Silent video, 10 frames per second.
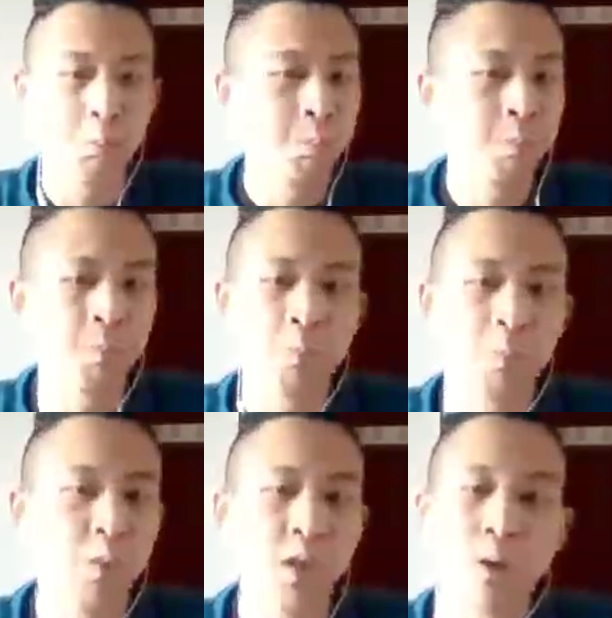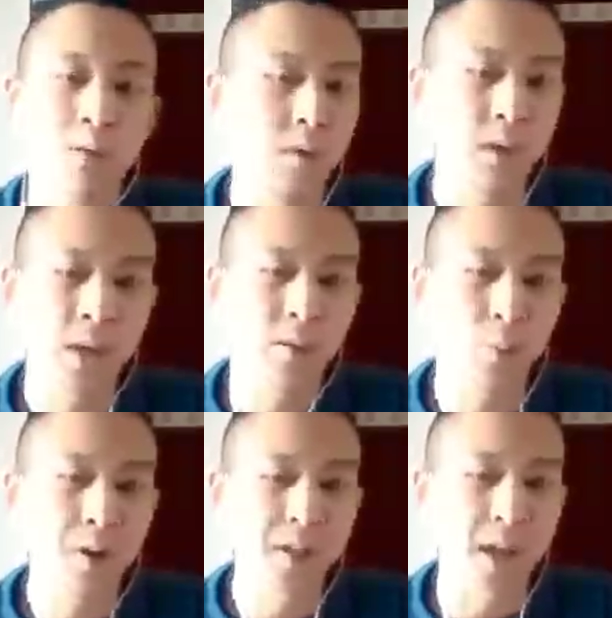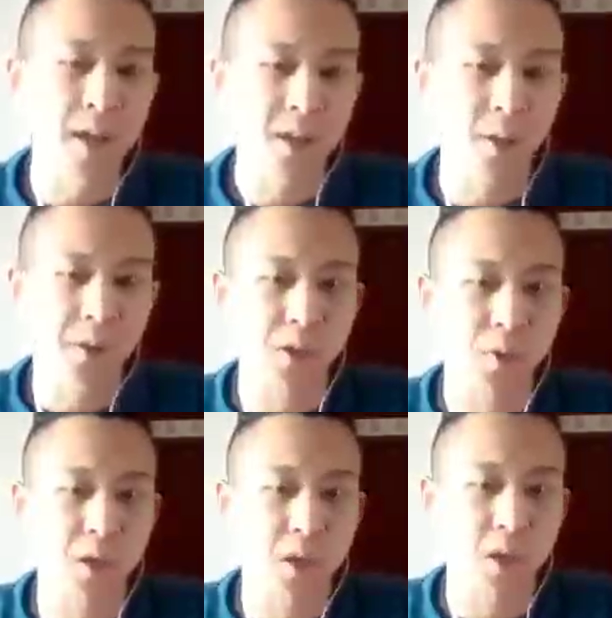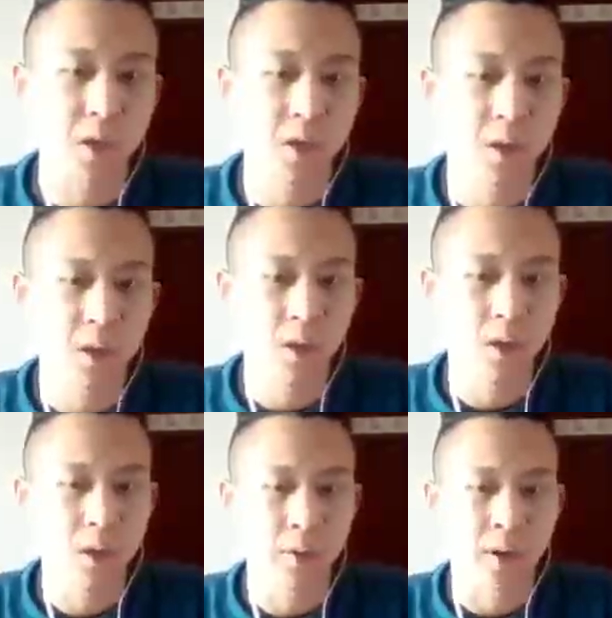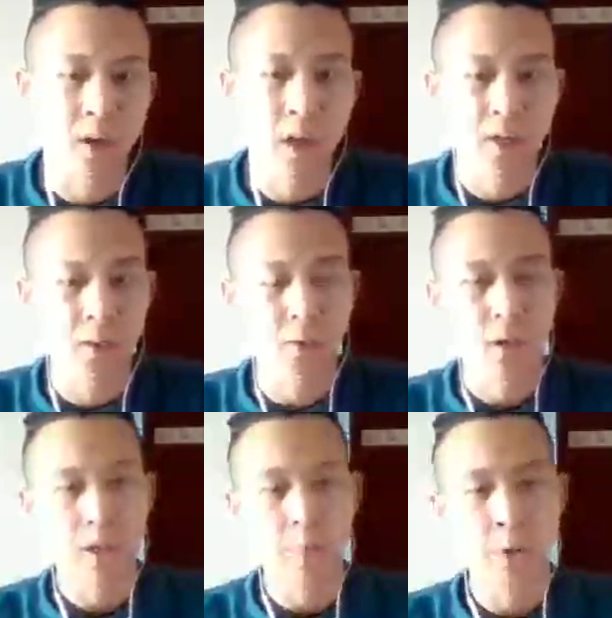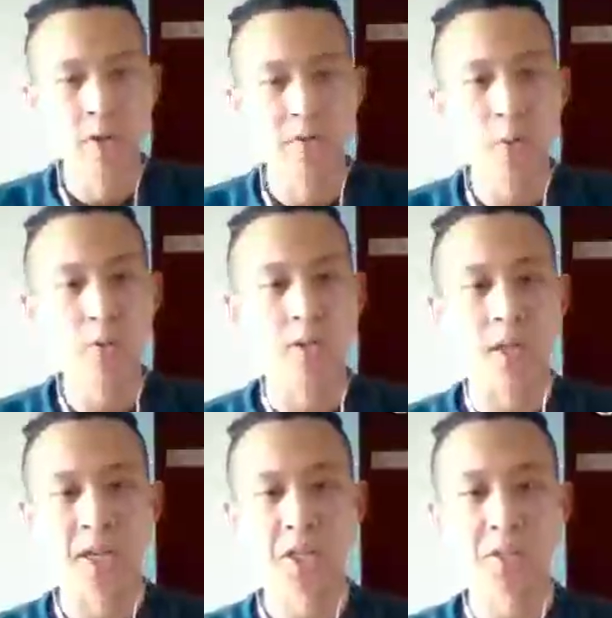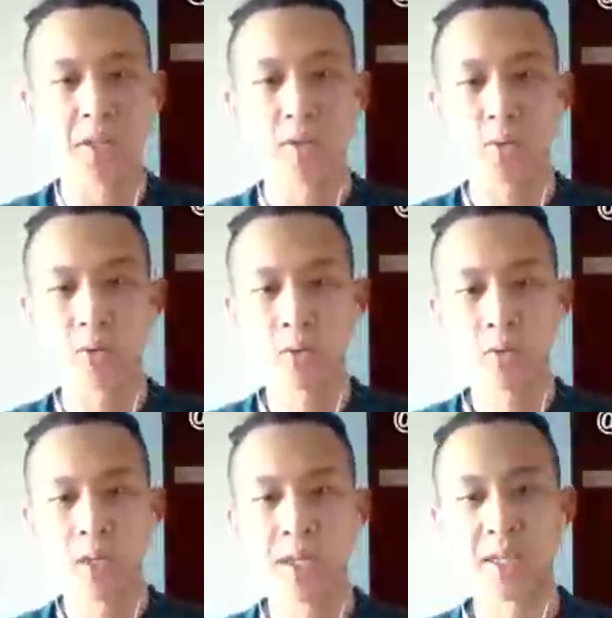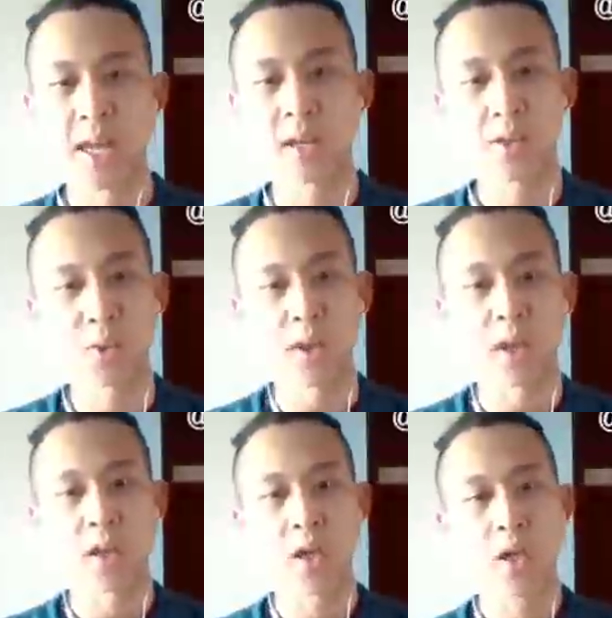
No, the word is not as close as you can get, right? So the point of you dash dancing neutral is not so that